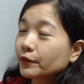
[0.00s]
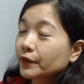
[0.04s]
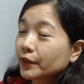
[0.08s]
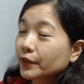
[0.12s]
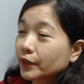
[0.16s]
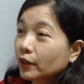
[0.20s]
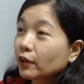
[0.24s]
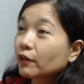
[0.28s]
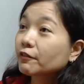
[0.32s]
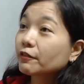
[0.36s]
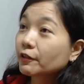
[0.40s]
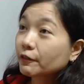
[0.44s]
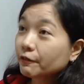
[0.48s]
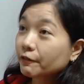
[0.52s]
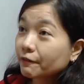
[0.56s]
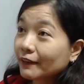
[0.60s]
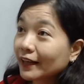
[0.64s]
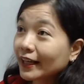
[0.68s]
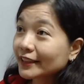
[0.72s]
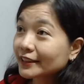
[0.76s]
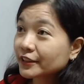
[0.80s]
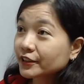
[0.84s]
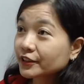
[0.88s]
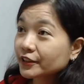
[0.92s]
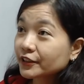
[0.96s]
recover
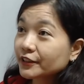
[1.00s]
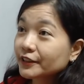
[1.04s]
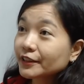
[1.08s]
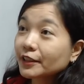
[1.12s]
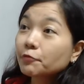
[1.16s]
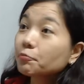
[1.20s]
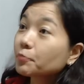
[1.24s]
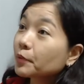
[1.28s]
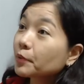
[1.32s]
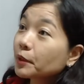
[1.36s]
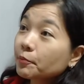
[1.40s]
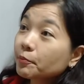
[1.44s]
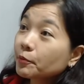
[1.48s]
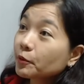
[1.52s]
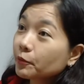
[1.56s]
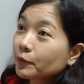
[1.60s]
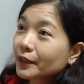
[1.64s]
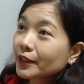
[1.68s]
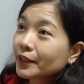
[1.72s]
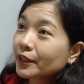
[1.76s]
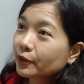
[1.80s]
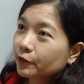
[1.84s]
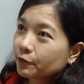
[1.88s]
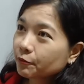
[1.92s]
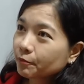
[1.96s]
faster than people
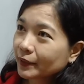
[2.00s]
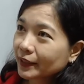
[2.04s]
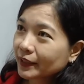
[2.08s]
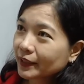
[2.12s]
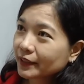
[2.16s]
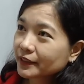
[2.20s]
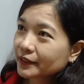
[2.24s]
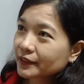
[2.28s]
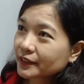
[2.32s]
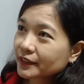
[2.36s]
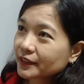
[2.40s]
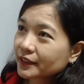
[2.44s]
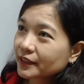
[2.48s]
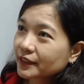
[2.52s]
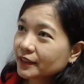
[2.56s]
without pets.